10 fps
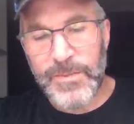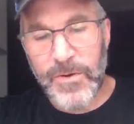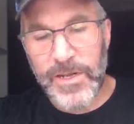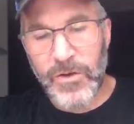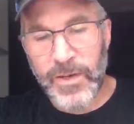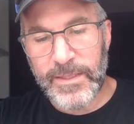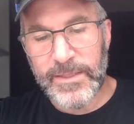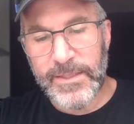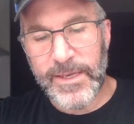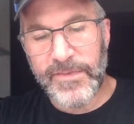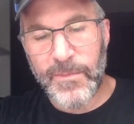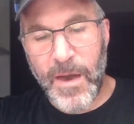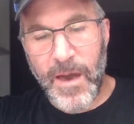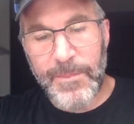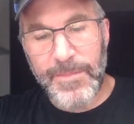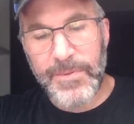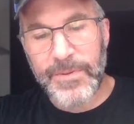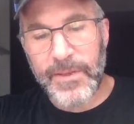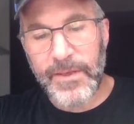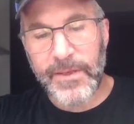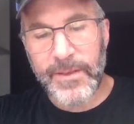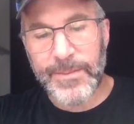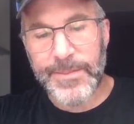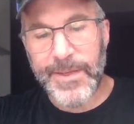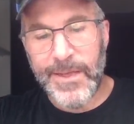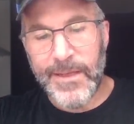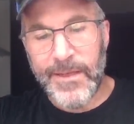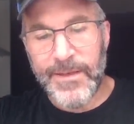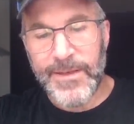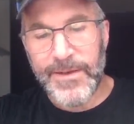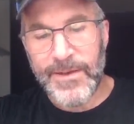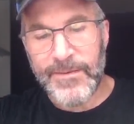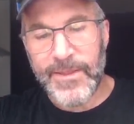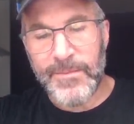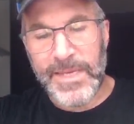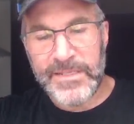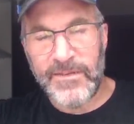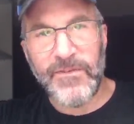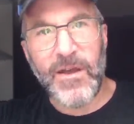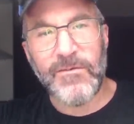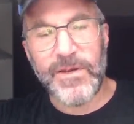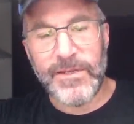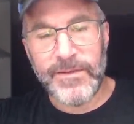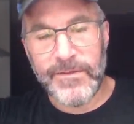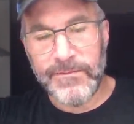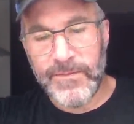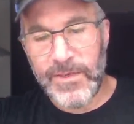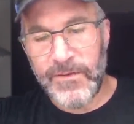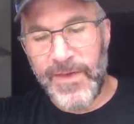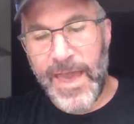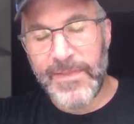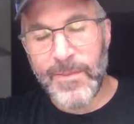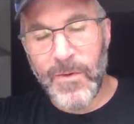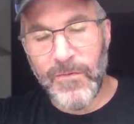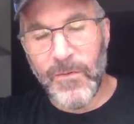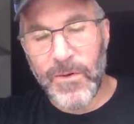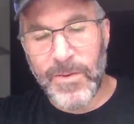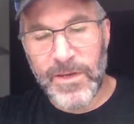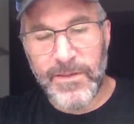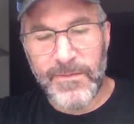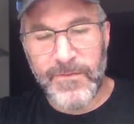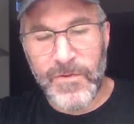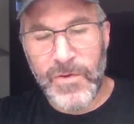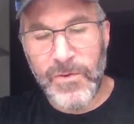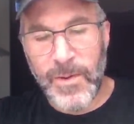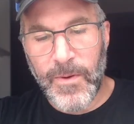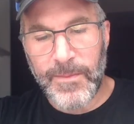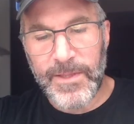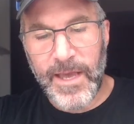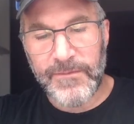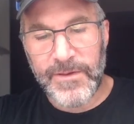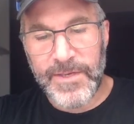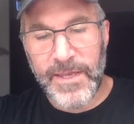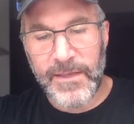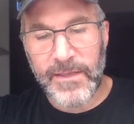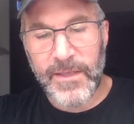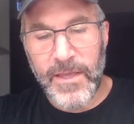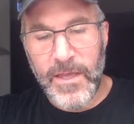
be pretty quickly to get them up. You know, it means I've already, you know, had them before, but if they're new, I'll probably have to take